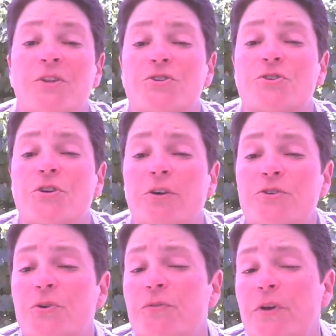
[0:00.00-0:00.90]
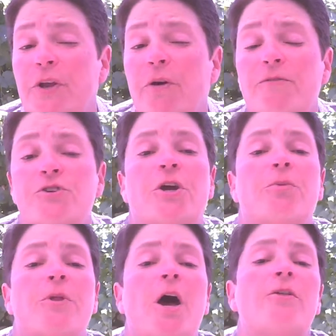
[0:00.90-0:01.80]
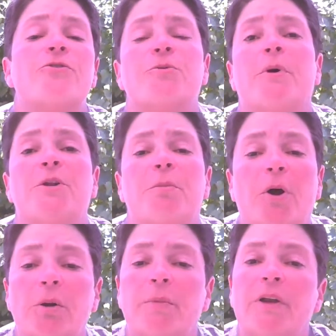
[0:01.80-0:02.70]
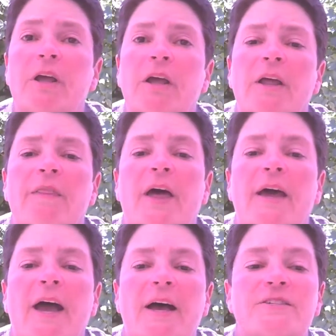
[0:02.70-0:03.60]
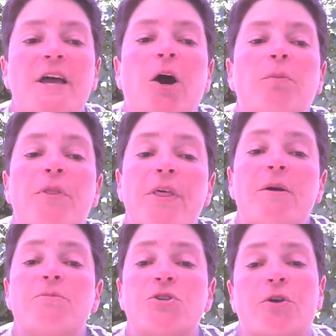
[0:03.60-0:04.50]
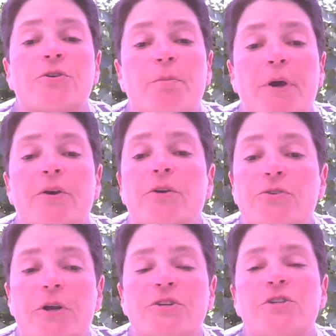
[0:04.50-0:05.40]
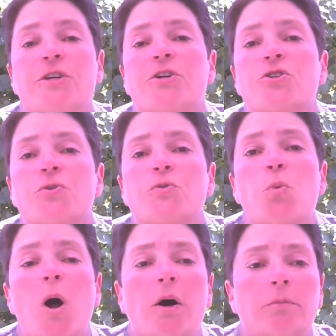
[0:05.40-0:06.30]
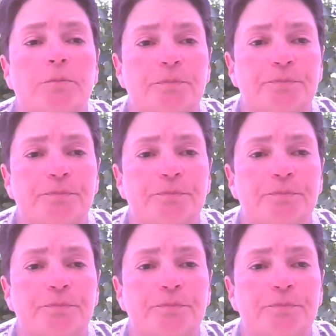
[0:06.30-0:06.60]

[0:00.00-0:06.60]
This is also a video I've shared with others in my department that has helped them start to better address the issue as well.